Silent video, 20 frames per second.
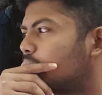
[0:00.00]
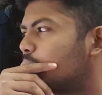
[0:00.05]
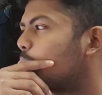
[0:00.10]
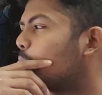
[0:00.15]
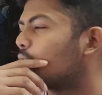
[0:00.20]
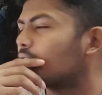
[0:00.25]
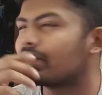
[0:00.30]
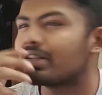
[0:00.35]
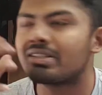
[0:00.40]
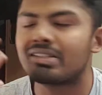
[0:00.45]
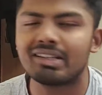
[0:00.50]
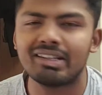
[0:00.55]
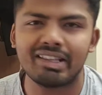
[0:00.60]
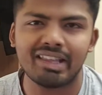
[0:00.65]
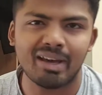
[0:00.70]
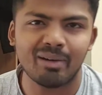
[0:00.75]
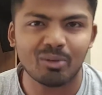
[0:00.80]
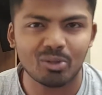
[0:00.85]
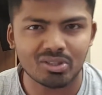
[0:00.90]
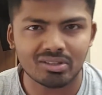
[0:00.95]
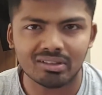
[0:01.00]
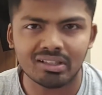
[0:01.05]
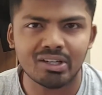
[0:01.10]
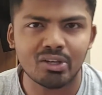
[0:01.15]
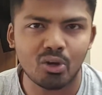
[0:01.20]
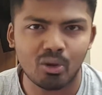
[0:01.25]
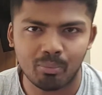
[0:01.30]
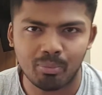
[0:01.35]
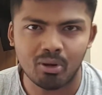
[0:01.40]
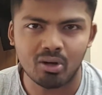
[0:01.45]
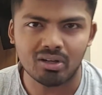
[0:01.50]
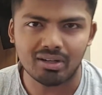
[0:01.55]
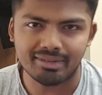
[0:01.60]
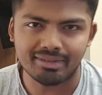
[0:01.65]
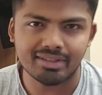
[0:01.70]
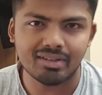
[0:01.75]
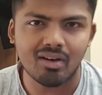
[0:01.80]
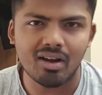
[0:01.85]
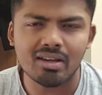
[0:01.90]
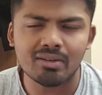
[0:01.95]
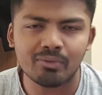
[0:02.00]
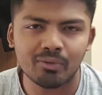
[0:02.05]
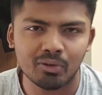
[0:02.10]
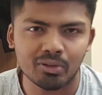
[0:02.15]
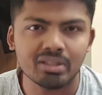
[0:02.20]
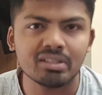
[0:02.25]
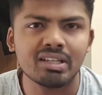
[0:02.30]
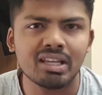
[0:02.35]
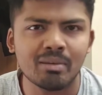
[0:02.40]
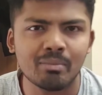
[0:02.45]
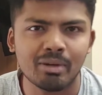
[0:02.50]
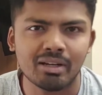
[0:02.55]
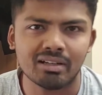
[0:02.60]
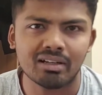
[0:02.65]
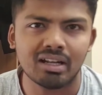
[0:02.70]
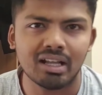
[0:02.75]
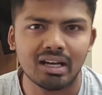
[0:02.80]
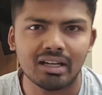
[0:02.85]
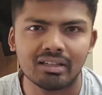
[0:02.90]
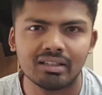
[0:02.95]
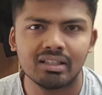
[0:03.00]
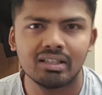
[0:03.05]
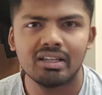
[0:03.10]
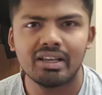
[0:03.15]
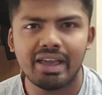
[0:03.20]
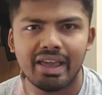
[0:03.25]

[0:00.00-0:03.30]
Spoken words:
Potentially there was three opponents, right? For the Demon Clan.